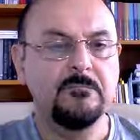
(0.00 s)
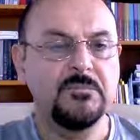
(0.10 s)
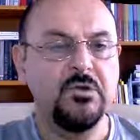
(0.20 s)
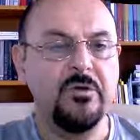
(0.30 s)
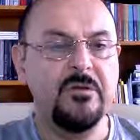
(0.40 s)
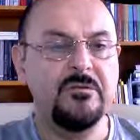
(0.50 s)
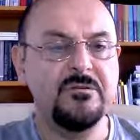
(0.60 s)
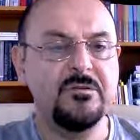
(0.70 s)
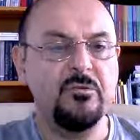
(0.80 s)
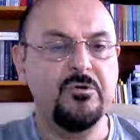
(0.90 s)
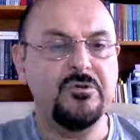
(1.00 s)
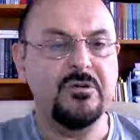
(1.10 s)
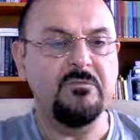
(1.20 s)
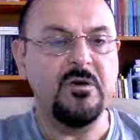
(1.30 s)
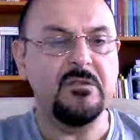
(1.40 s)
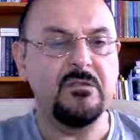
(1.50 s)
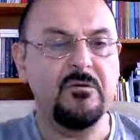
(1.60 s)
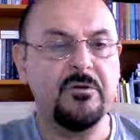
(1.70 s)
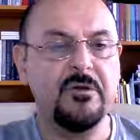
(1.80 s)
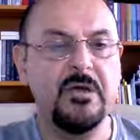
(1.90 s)
okay, this is the original one.
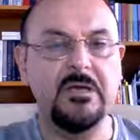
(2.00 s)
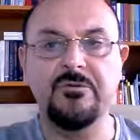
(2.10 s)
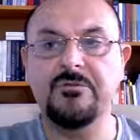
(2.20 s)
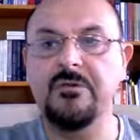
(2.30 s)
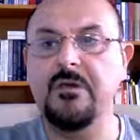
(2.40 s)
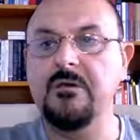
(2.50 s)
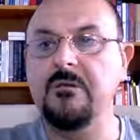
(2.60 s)
Okay, as you see.